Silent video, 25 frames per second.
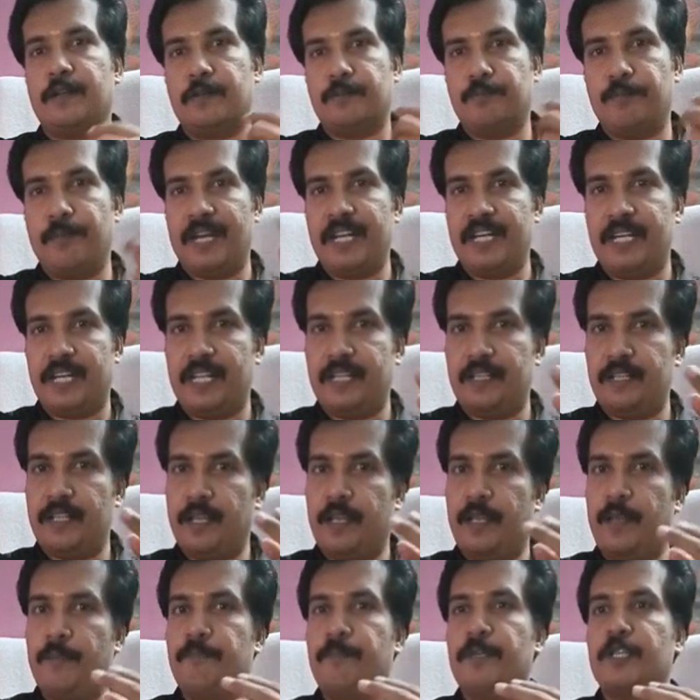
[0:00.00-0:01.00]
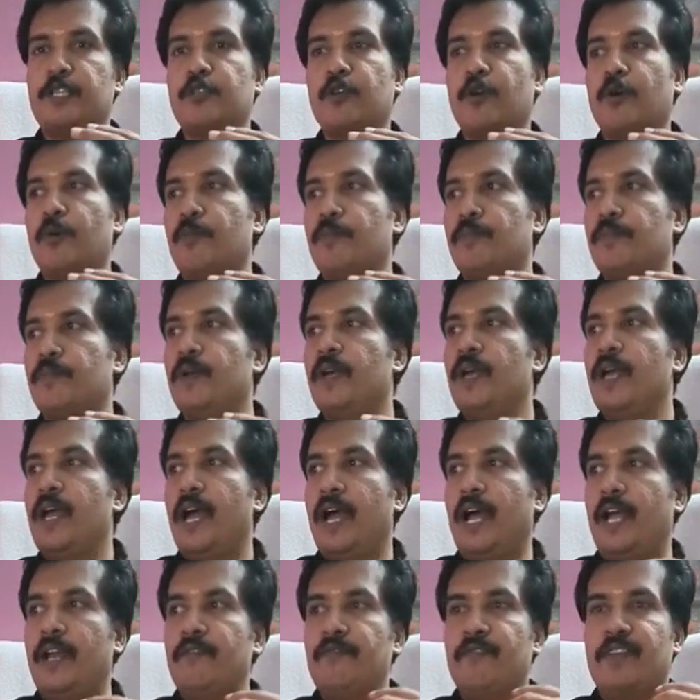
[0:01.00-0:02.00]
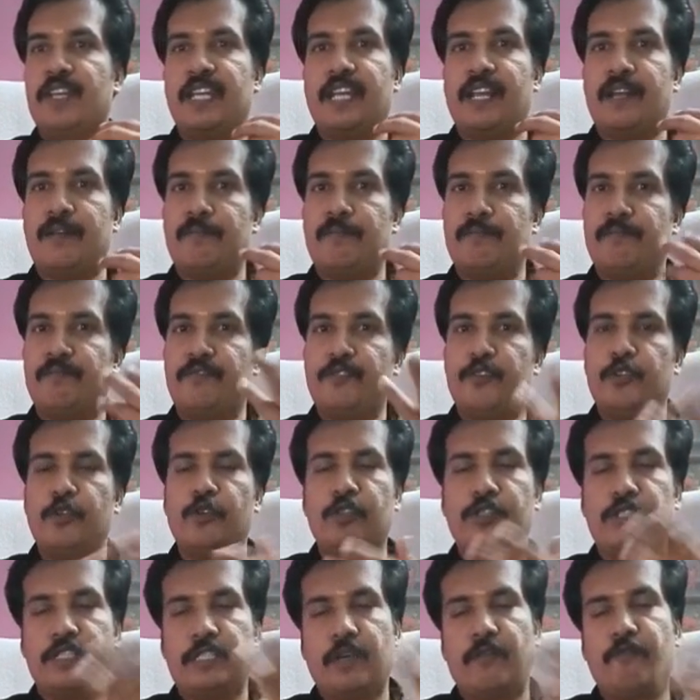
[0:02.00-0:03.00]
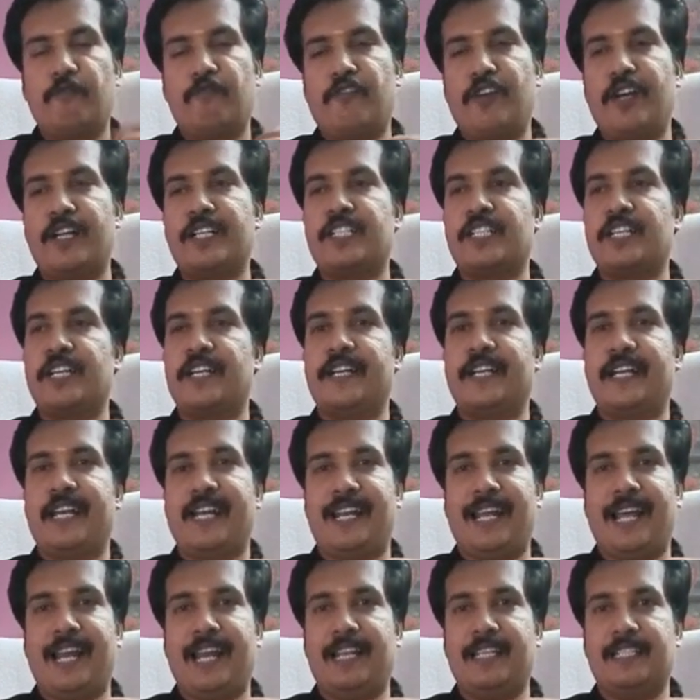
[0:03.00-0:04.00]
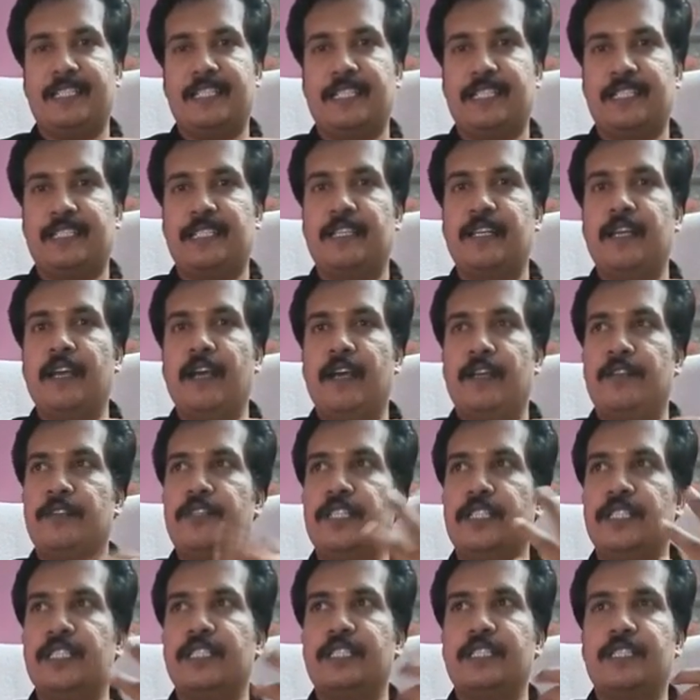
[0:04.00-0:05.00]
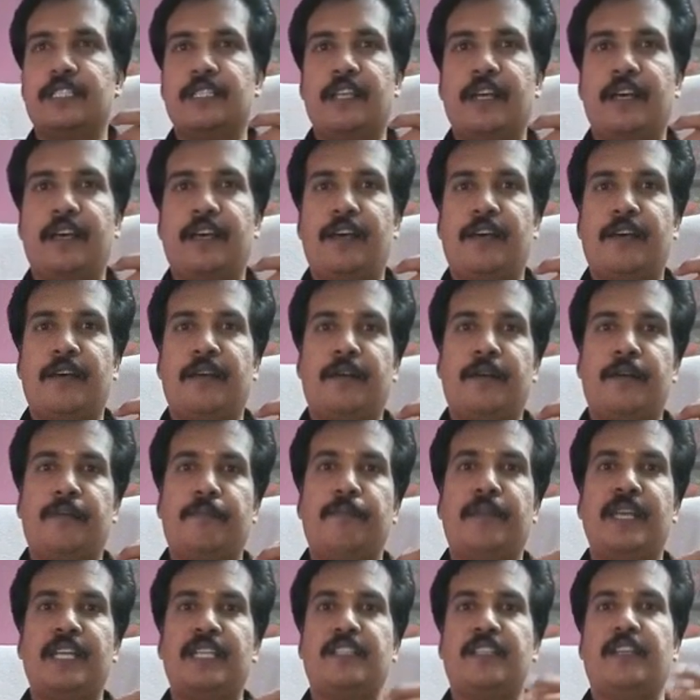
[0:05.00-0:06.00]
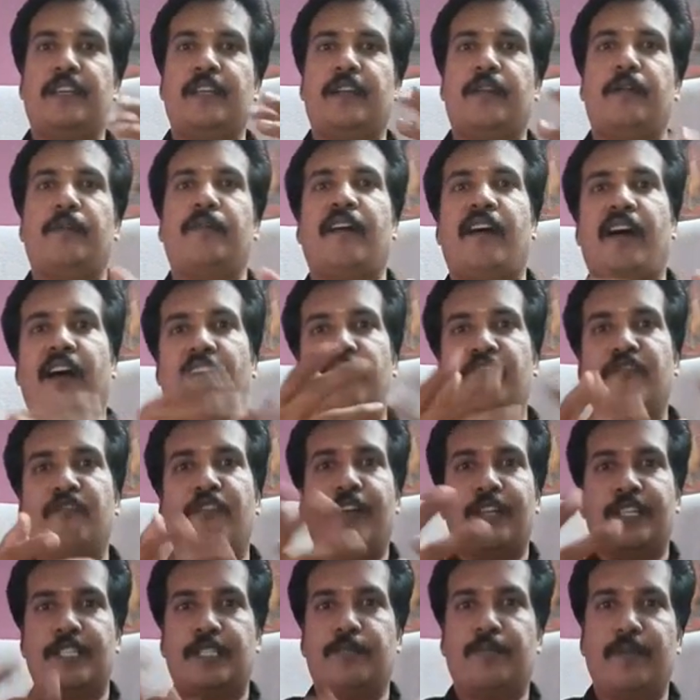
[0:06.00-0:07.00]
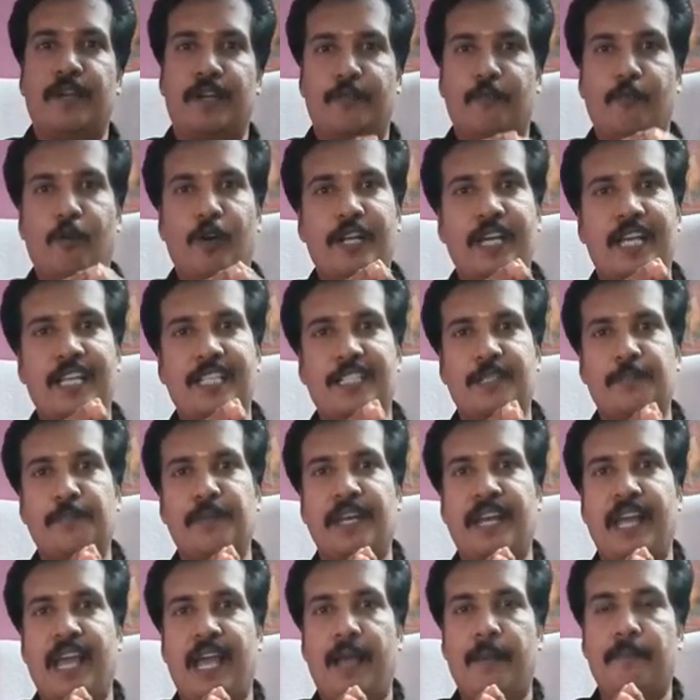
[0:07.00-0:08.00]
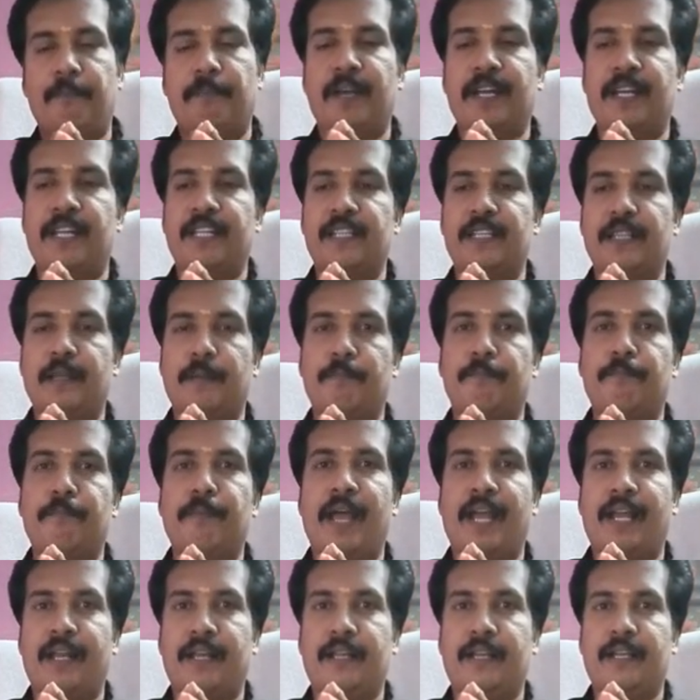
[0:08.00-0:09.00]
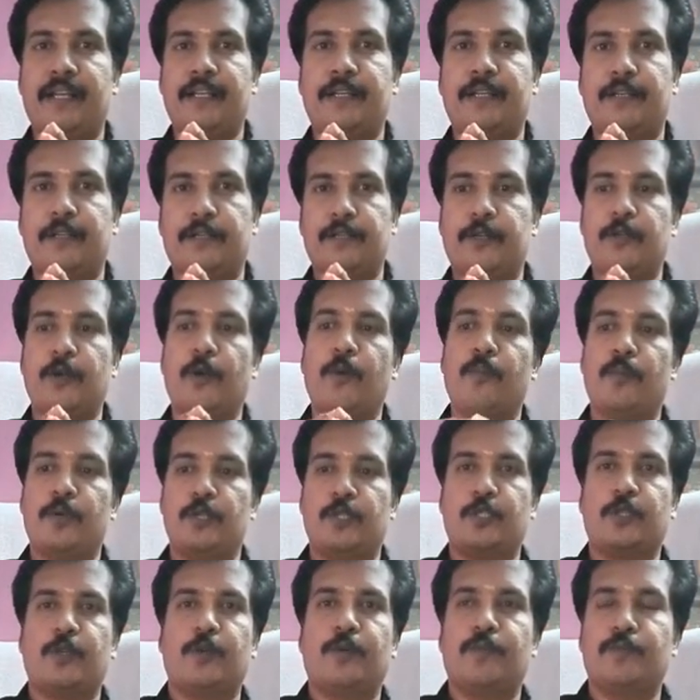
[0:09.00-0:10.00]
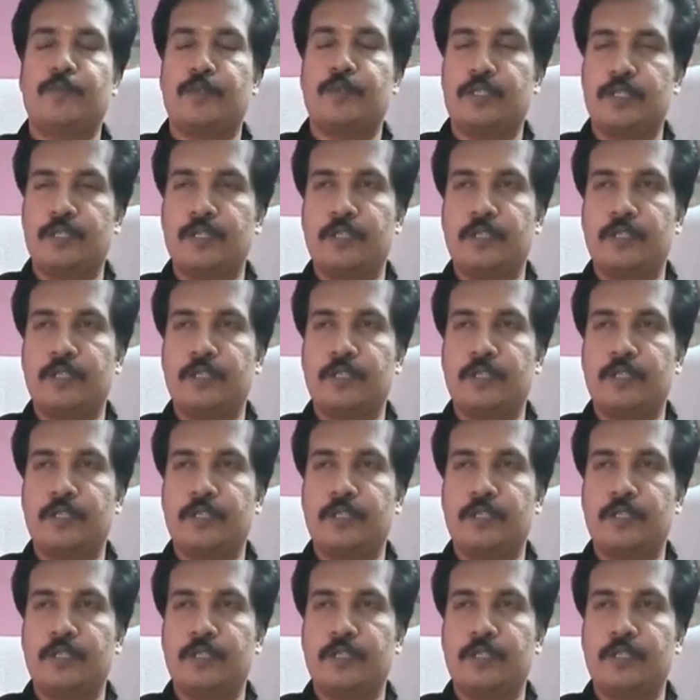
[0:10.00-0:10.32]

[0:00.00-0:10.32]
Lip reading: maintain the episome, and we can do some functional analysis. This is the major advancement what has been happened in the BAC chromosomes.